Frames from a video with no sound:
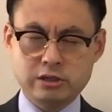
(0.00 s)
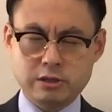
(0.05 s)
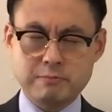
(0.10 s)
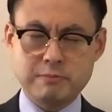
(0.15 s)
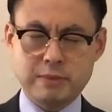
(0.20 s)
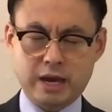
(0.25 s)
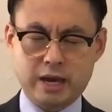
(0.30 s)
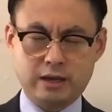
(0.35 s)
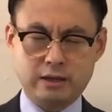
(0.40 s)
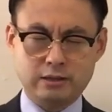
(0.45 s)
the
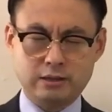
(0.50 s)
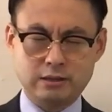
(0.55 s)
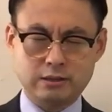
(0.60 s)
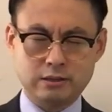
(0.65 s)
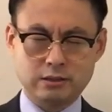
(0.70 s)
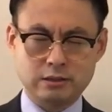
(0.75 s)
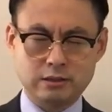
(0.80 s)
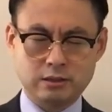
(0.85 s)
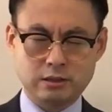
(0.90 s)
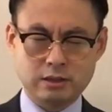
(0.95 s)
man,
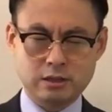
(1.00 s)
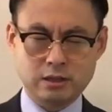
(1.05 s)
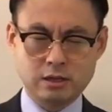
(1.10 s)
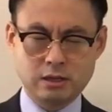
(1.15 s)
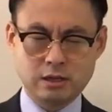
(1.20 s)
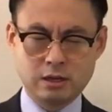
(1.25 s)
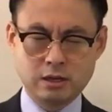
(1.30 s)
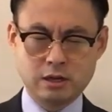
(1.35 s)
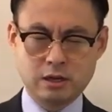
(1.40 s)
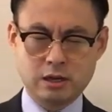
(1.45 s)

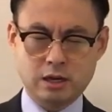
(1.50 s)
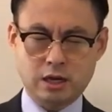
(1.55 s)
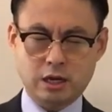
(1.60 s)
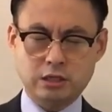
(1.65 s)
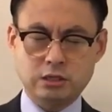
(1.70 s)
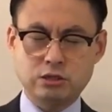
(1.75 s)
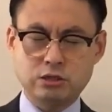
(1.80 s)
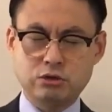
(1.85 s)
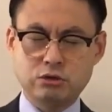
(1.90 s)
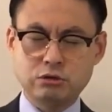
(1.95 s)

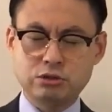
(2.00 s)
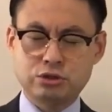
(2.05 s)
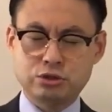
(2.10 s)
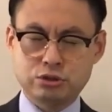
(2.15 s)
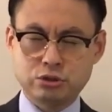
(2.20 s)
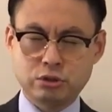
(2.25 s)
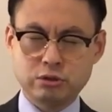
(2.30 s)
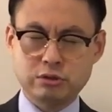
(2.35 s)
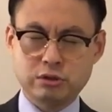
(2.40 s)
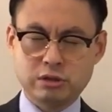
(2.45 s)
and you
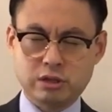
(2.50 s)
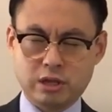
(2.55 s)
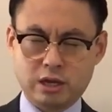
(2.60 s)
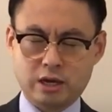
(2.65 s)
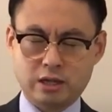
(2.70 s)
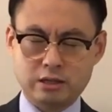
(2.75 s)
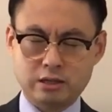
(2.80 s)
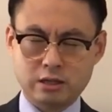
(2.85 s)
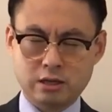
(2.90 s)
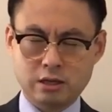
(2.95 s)
showed
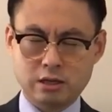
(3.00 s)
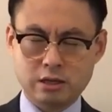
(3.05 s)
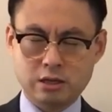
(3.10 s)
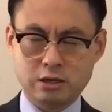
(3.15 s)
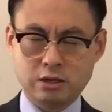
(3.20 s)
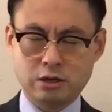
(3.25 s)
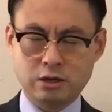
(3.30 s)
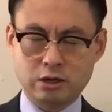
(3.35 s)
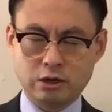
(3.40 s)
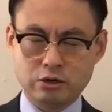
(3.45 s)
that
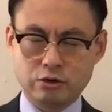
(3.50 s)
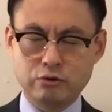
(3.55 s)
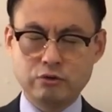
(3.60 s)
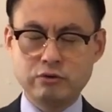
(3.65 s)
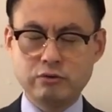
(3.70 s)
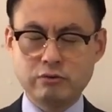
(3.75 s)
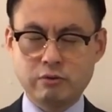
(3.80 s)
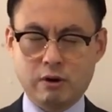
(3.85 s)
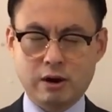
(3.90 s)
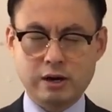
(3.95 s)

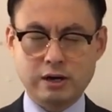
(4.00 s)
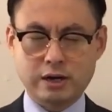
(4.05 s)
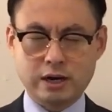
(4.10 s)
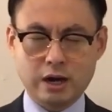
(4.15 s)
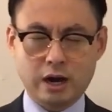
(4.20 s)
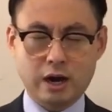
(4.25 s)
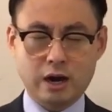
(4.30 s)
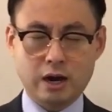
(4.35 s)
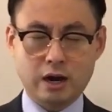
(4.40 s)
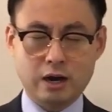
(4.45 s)
you are
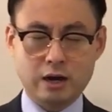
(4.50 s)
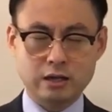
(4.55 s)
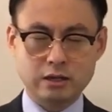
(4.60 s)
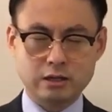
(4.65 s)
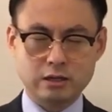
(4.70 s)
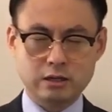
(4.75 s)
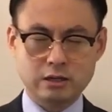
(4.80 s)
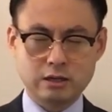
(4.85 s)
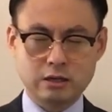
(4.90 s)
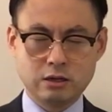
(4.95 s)
God
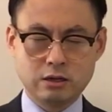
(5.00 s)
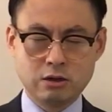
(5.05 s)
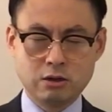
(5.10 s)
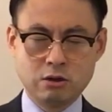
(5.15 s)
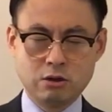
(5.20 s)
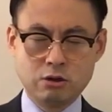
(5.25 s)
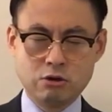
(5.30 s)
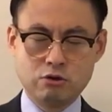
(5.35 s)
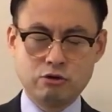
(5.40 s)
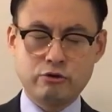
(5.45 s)

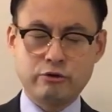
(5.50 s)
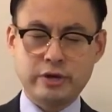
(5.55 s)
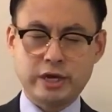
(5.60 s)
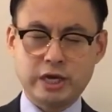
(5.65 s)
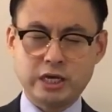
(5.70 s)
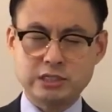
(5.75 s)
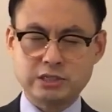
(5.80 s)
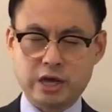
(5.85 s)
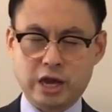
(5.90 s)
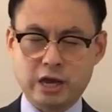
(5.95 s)
who
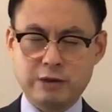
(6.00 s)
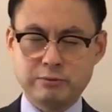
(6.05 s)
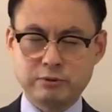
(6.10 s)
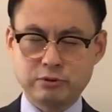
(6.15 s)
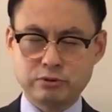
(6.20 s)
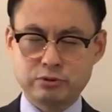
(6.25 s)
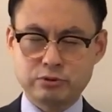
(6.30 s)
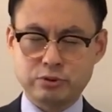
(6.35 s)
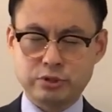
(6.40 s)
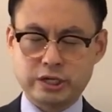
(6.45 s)
is
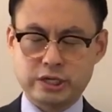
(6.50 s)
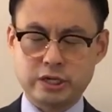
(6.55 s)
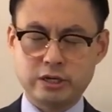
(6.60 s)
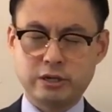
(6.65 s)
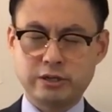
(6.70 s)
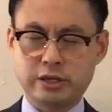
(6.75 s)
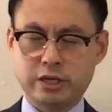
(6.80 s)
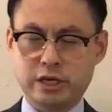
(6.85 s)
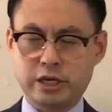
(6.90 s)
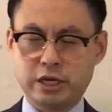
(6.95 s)
able to heal
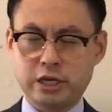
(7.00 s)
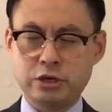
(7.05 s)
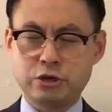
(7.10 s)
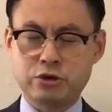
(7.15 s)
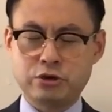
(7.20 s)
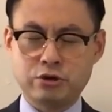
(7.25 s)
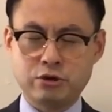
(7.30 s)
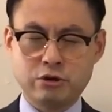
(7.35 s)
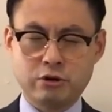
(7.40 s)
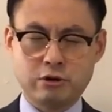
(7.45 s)
the
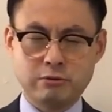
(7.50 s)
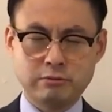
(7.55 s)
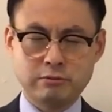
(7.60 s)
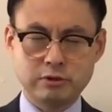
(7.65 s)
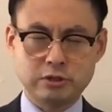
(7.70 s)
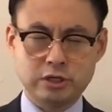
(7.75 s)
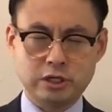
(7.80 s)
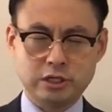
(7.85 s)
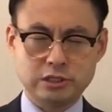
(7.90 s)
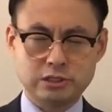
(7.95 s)
incurable
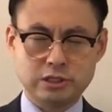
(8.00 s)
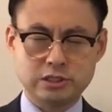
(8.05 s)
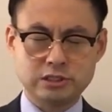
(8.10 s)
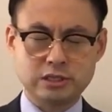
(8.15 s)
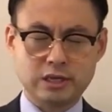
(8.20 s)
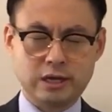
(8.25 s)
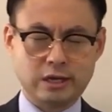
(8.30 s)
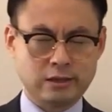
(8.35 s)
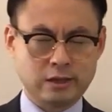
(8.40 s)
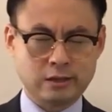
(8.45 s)
disease
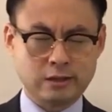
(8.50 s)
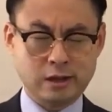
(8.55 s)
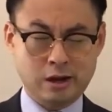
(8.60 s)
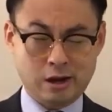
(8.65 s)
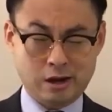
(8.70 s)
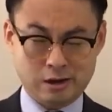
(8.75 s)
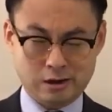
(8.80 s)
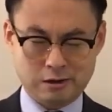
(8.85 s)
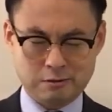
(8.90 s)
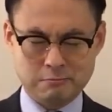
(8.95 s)
at the
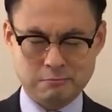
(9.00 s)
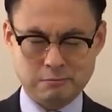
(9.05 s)
time.